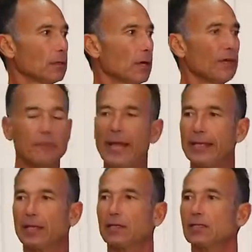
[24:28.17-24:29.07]
of
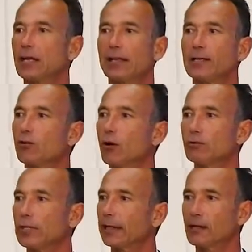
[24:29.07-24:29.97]
making and selling your
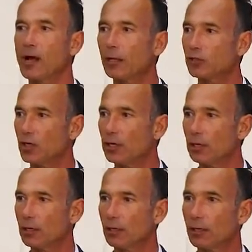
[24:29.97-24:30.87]
own technology.
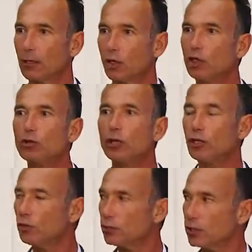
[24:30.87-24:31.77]
You can
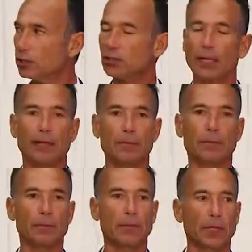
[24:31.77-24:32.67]
use this in
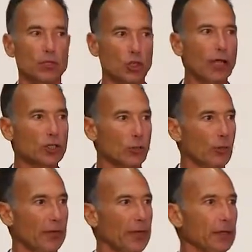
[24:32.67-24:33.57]
conjunction
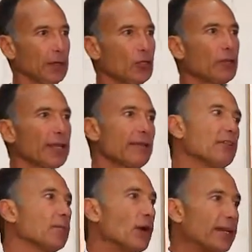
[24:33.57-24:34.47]
with it. You can give
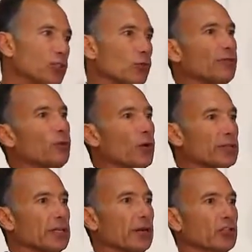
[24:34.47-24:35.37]
them rights to a
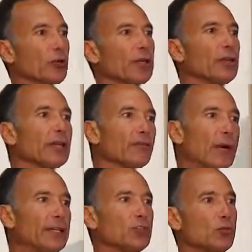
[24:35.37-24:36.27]
foreign territory. You can give them
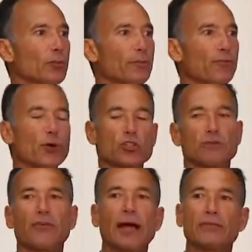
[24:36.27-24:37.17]
rights to a
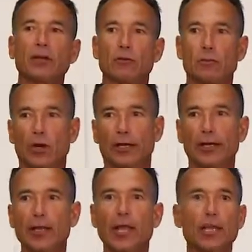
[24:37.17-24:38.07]
Fortune 500
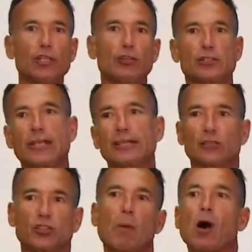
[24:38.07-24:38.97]
market. You can take
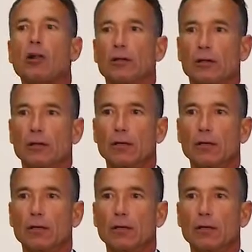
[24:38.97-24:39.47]
the smaller